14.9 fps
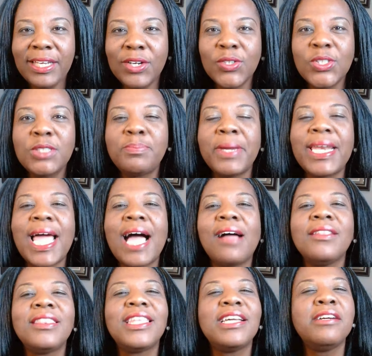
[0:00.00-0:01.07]
who's been
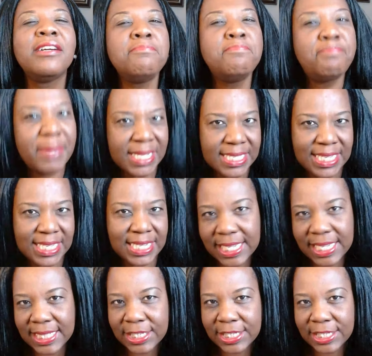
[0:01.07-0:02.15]
out there buzzing
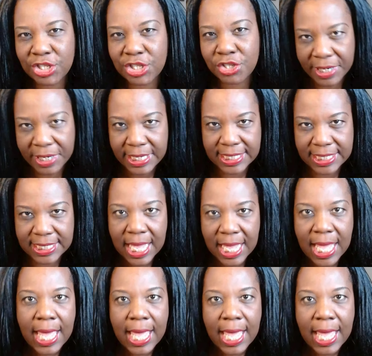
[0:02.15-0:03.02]
in the streets.